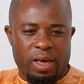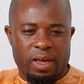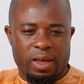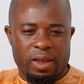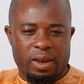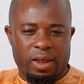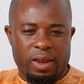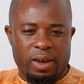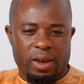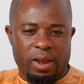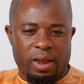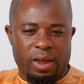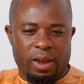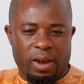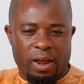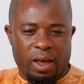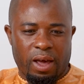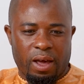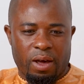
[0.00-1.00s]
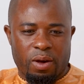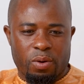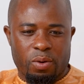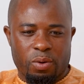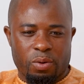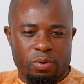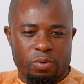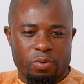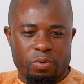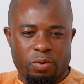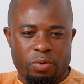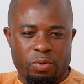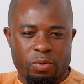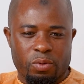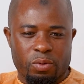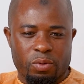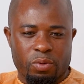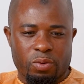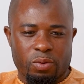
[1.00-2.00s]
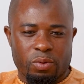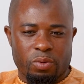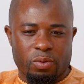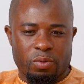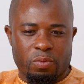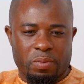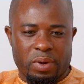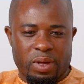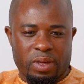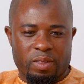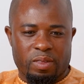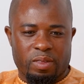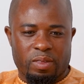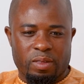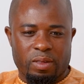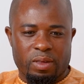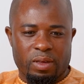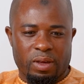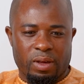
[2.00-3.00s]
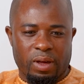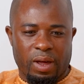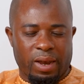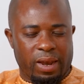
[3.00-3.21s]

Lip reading: and how you must